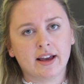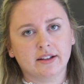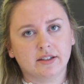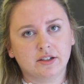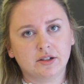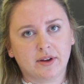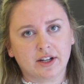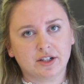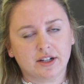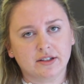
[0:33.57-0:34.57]
and
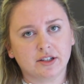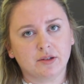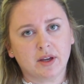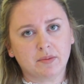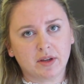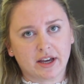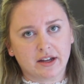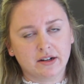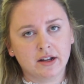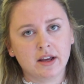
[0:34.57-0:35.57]
situations that you may be
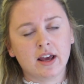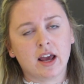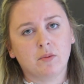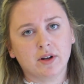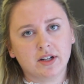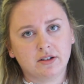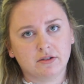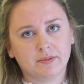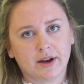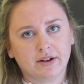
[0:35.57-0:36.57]
in and what to
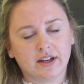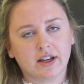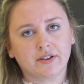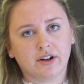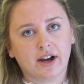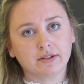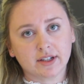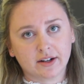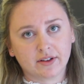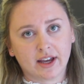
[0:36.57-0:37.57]
do about it if you're
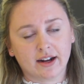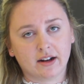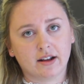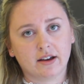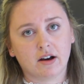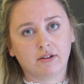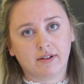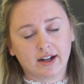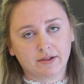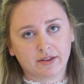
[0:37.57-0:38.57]
outside of Canada
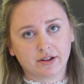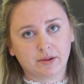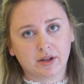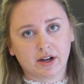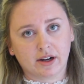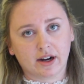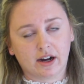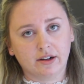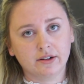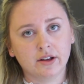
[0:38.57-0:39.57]
already without your PR
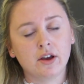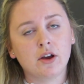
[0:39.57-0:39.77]
card,